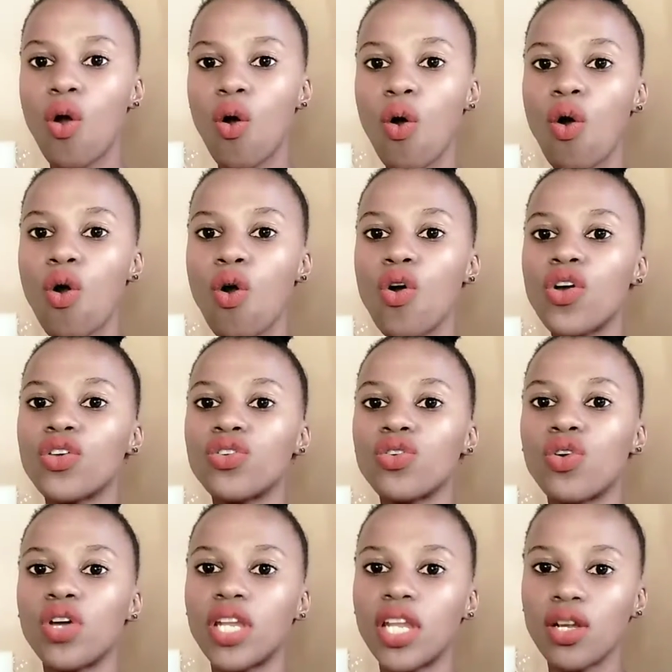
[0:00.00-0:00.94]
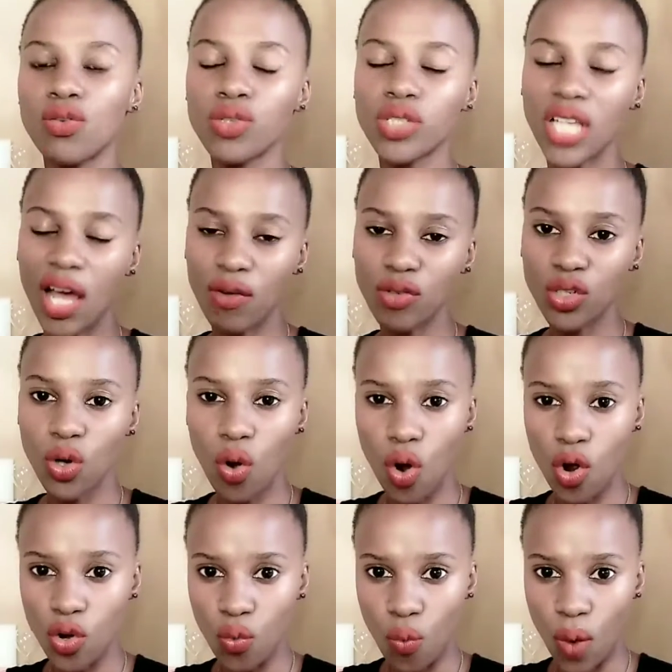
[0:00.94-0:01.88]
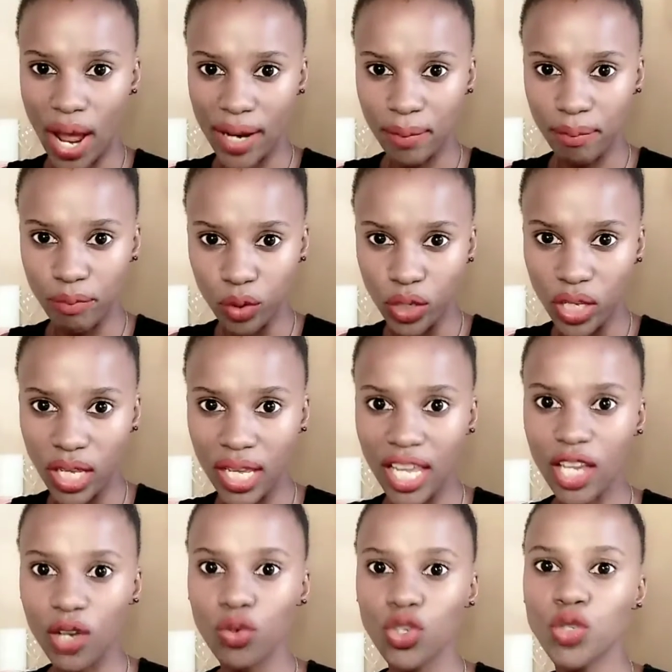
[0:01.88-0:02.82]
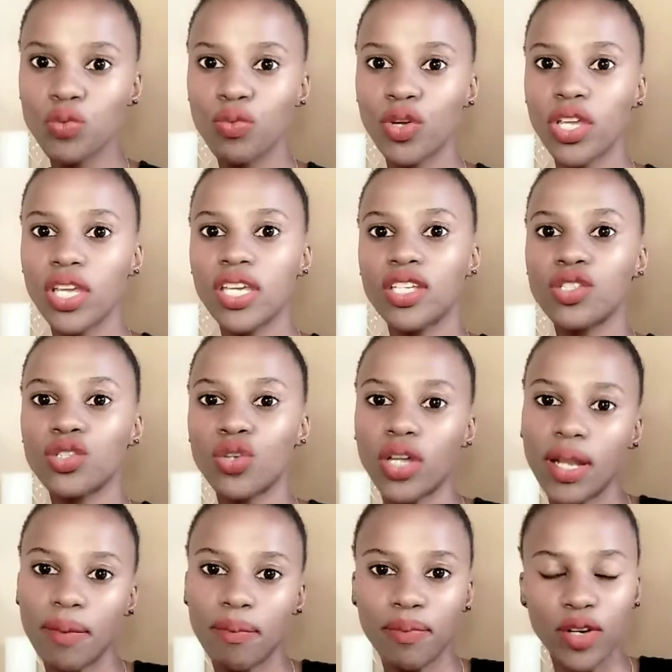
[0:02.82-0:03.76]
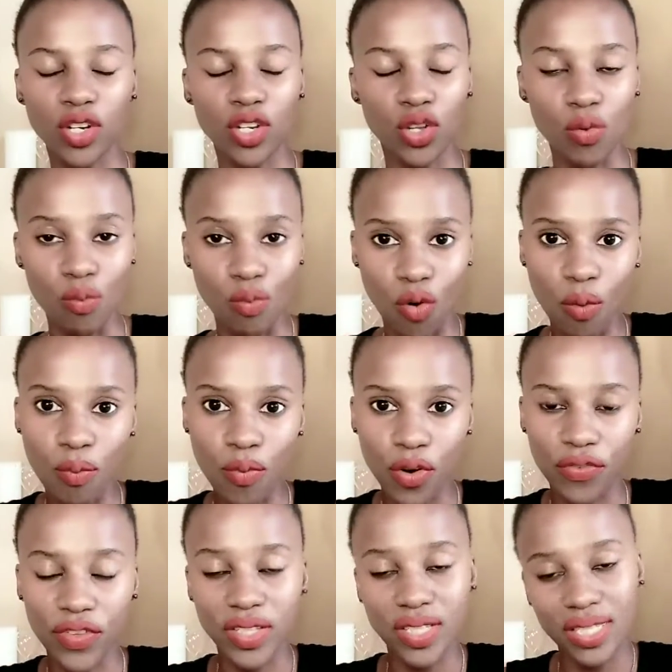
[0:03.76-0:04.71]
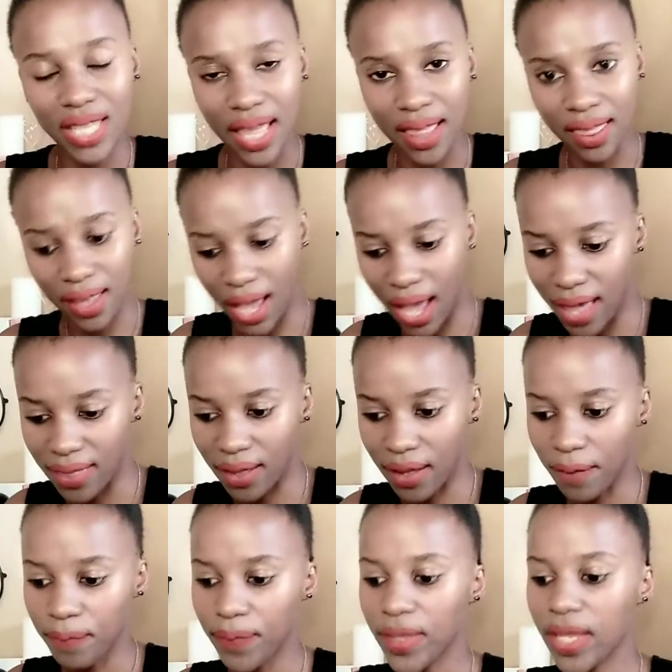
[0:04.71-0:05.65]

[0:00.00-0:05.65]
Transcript: or you're going to lose out on one booking, and which booking is going to bring you more profits than the other.